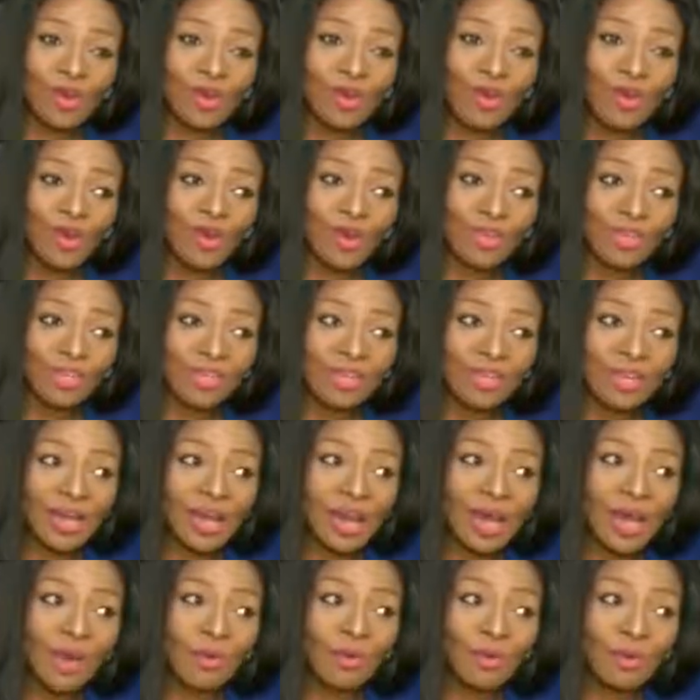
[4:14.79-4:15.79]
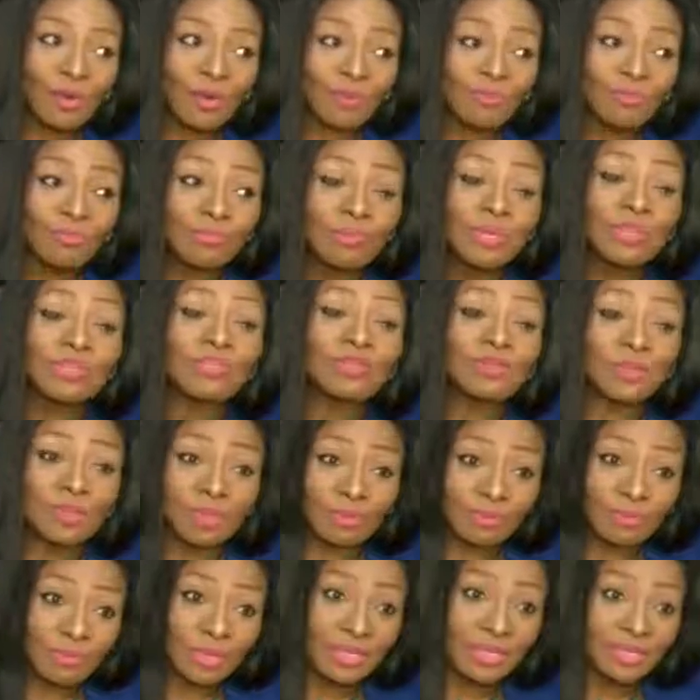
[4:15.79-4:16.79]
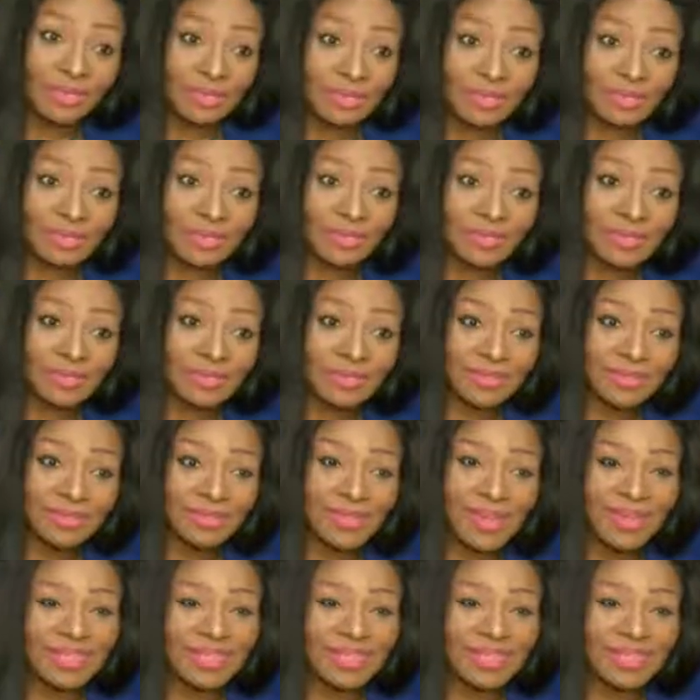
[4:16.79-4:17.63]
on our metering business.